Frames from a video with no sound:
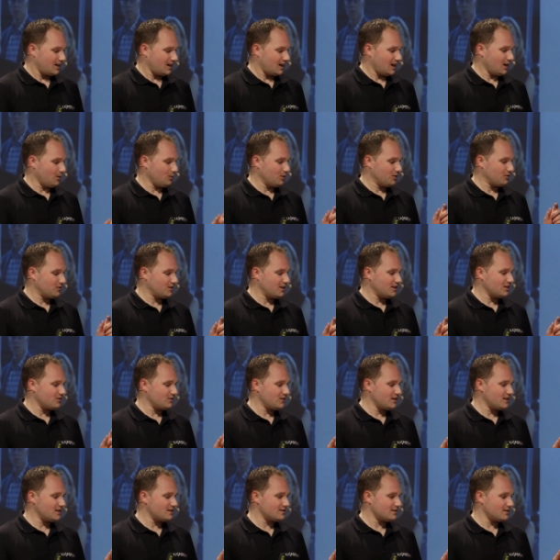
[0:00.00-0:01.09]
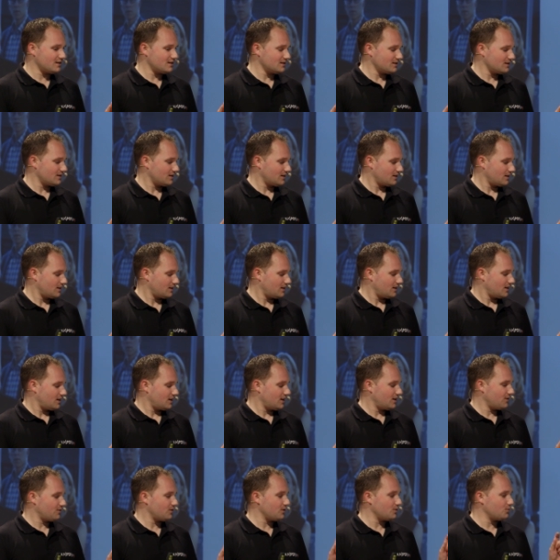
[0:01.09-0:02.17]
And with this feature,
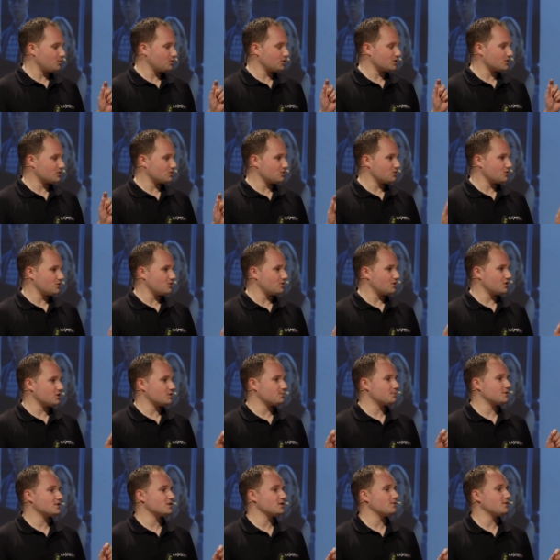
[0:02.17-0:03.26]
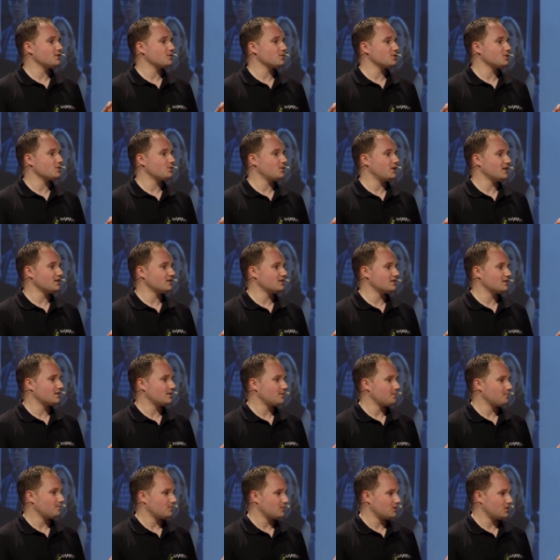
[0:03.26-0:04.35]
if you would do a specific request,
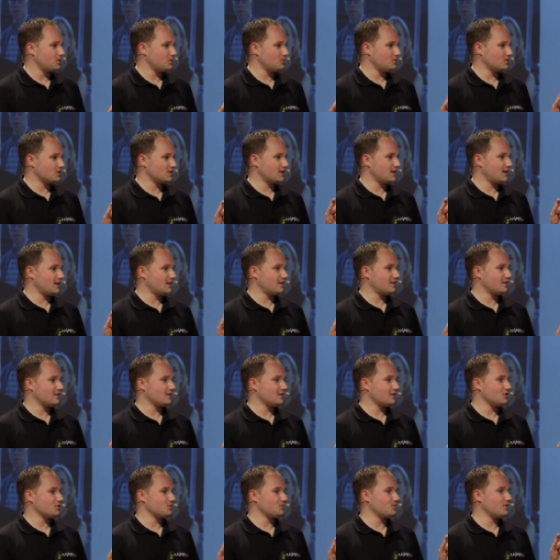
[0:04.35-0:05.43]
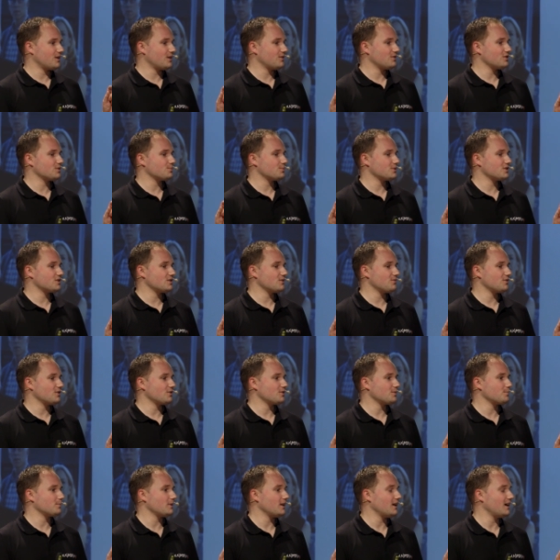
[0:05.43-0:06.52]
you would get a very specific
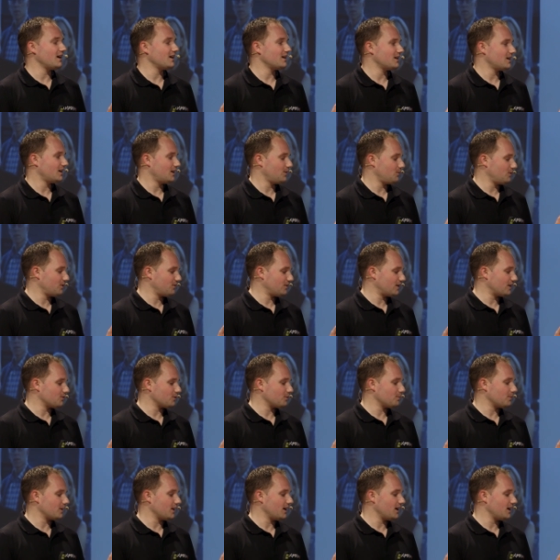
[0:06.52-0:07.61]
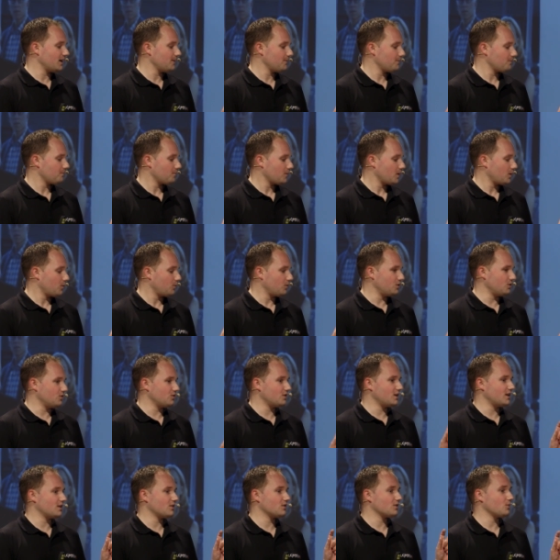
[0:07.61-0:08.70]
reply. And with that reply, we knew
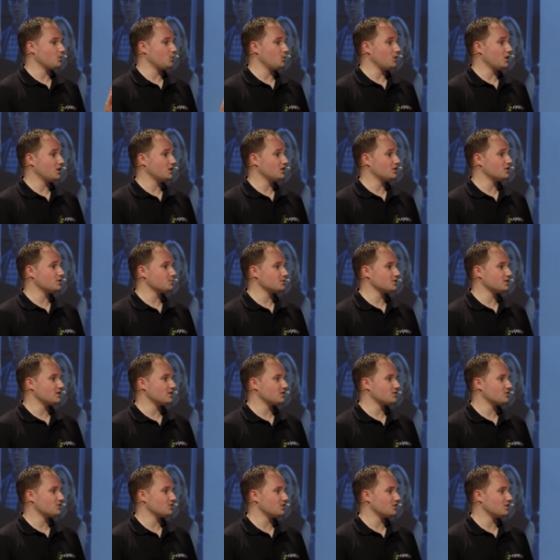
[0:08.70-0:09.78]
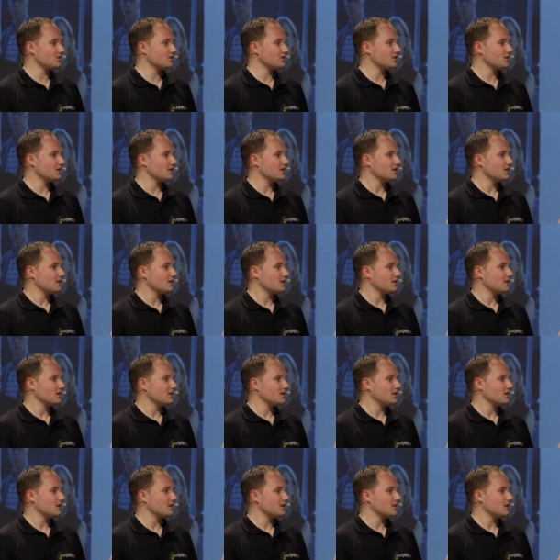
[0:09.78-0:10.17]
that 100% sure